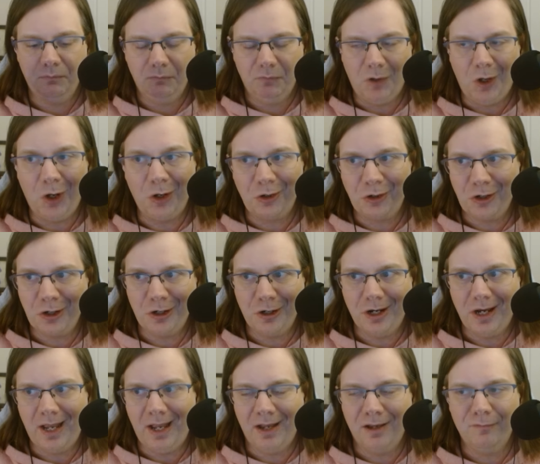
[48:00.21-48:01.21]
hunger
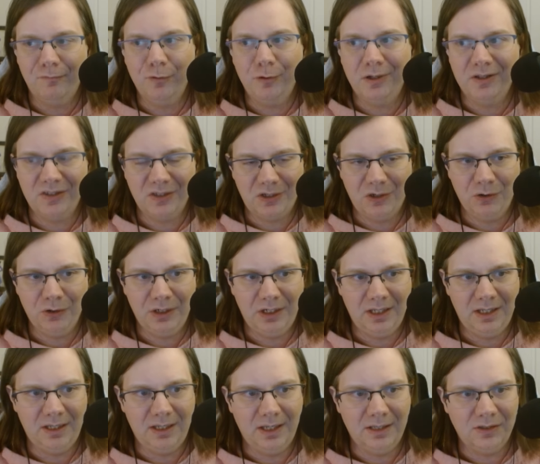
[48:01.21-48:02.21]
and food
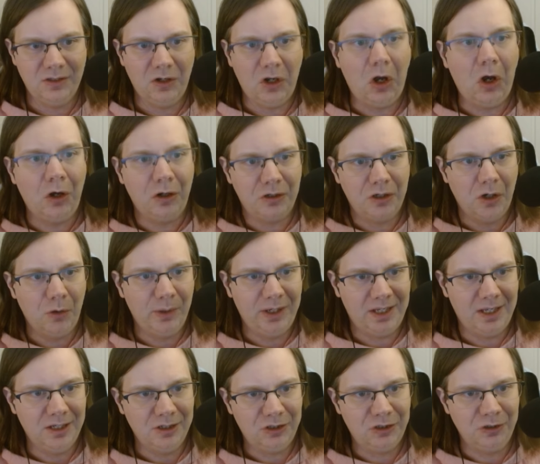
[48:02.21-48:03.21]
insecurity is an ongoing
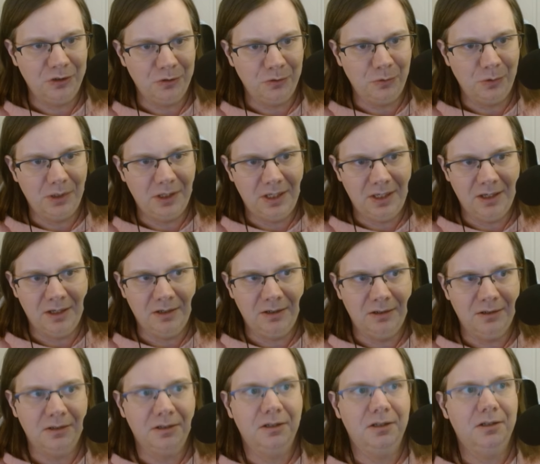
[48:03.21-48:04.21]
issue
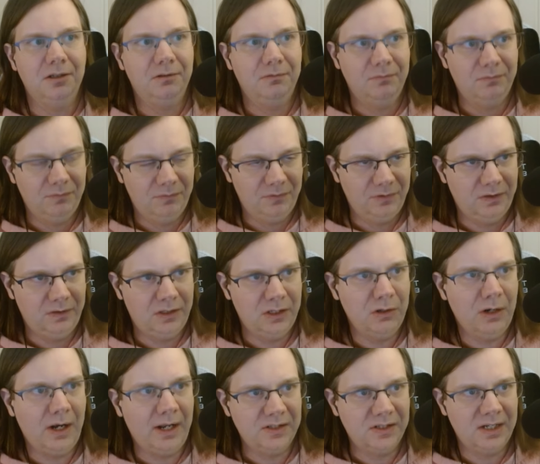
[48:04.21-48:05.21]
in the
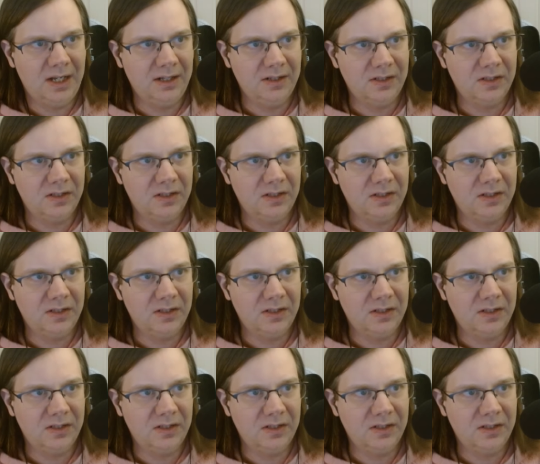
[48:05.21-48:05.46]
United States,